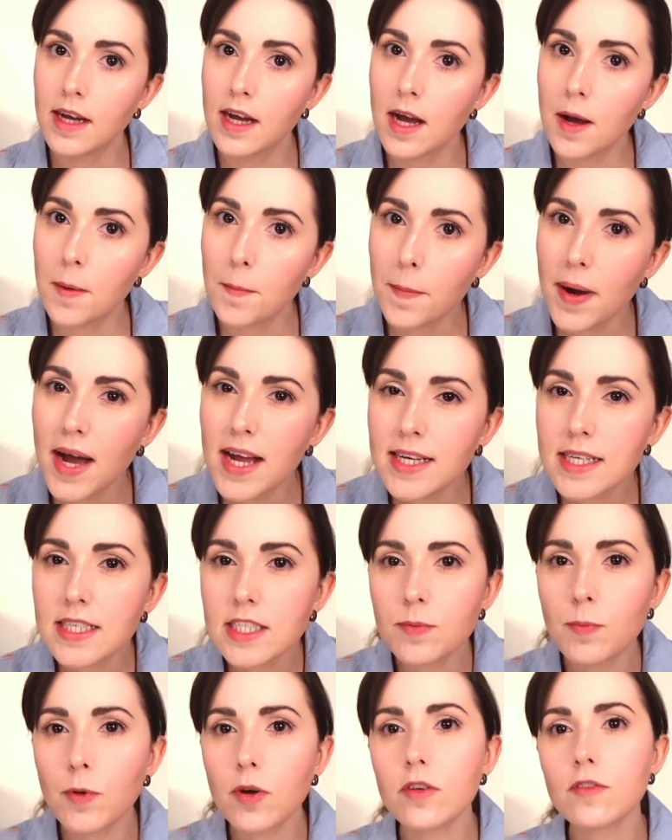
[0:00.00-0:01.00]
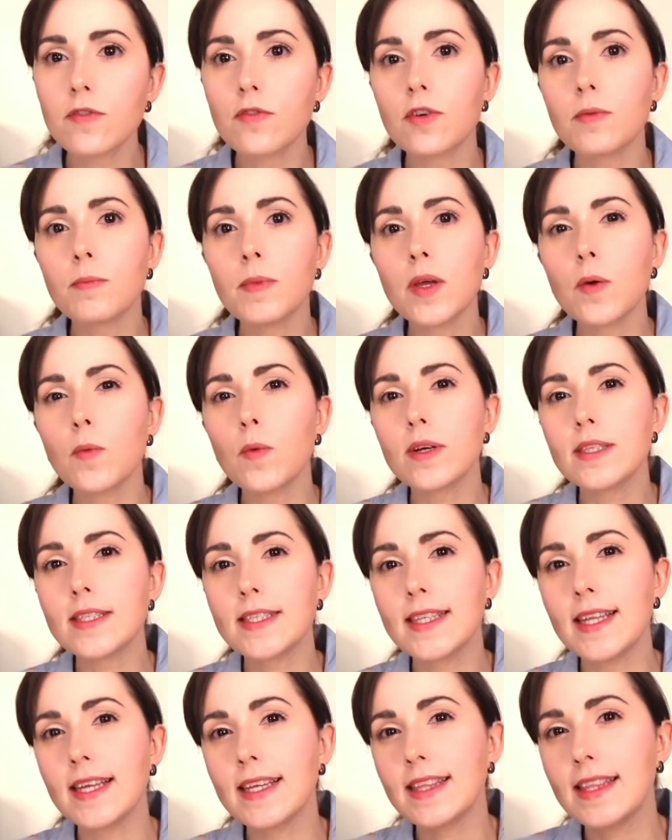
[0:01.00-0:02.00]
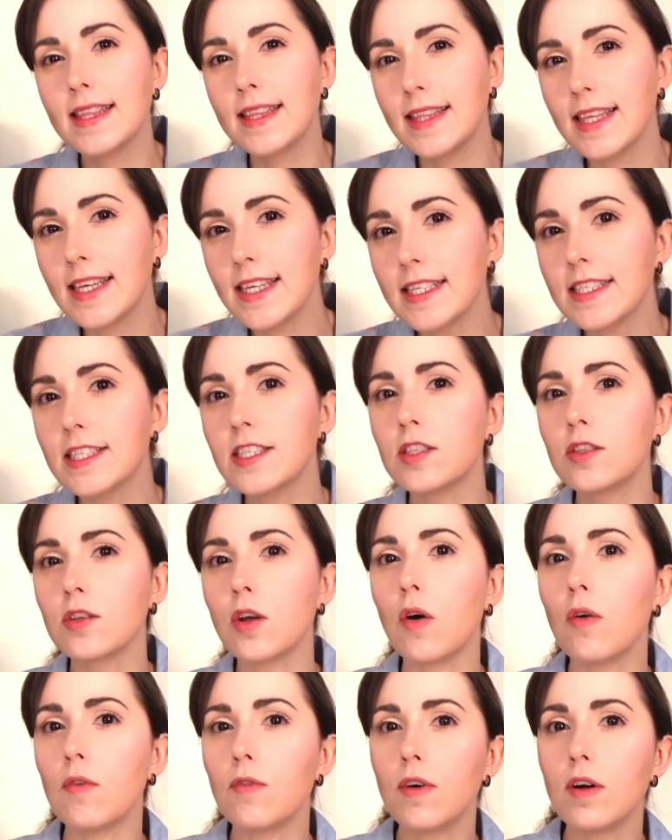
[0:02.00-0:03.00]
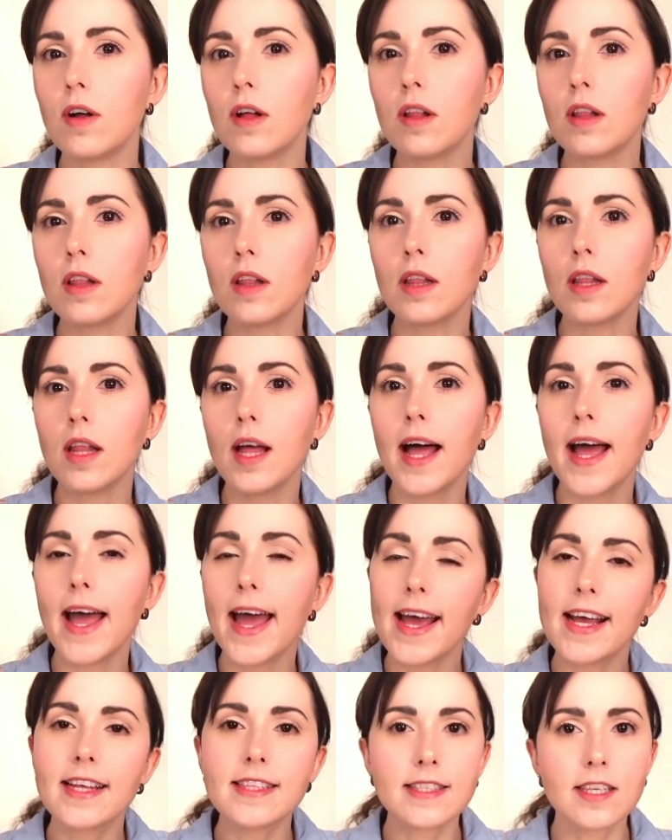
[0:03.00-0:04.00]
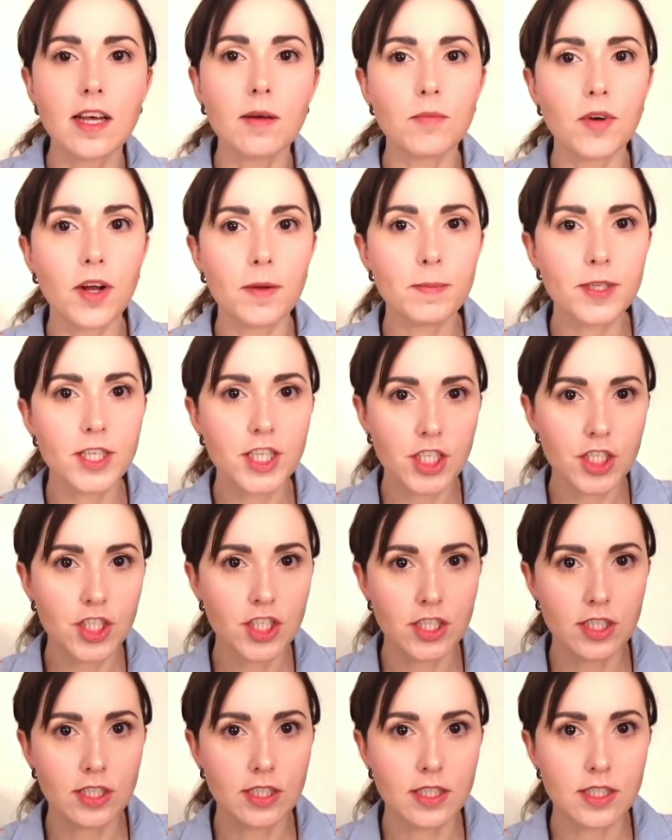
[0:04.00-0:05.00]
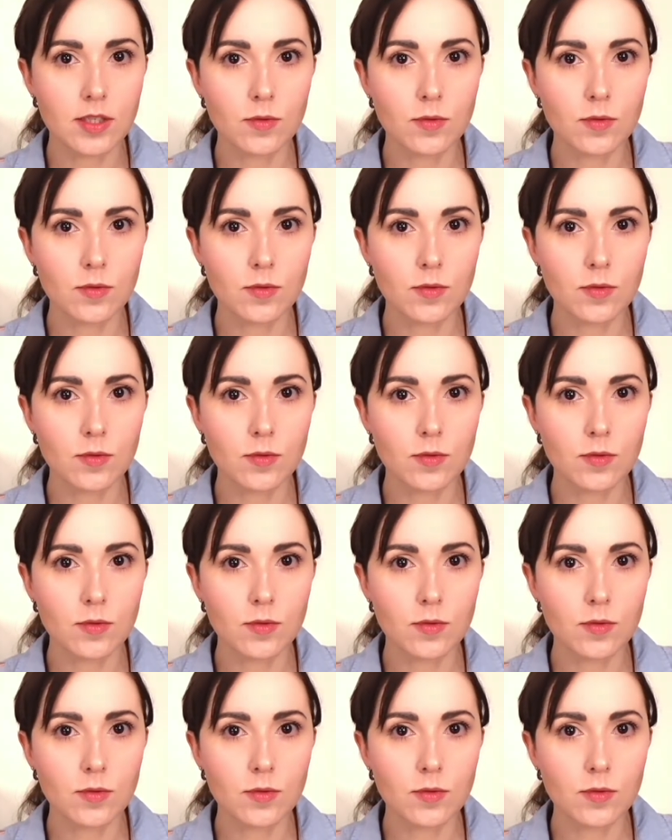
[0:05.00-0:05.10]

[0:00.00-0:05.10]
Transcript: Minus point for me was that this novel had some repetitions,